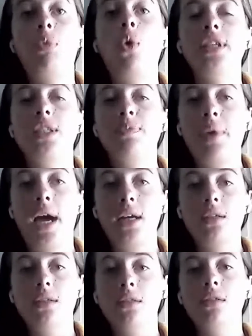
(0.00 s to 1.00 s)
points back
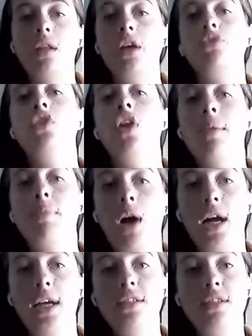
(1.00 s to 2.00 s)
like
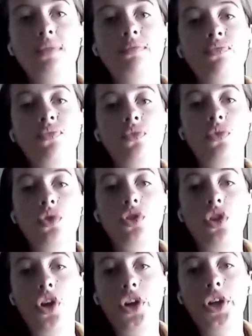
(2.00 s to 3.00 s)
Flybuys.
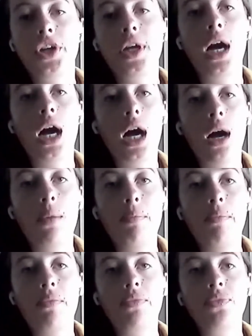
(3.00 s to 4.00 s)
So,
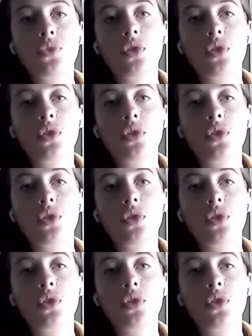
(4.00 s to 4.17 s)
um,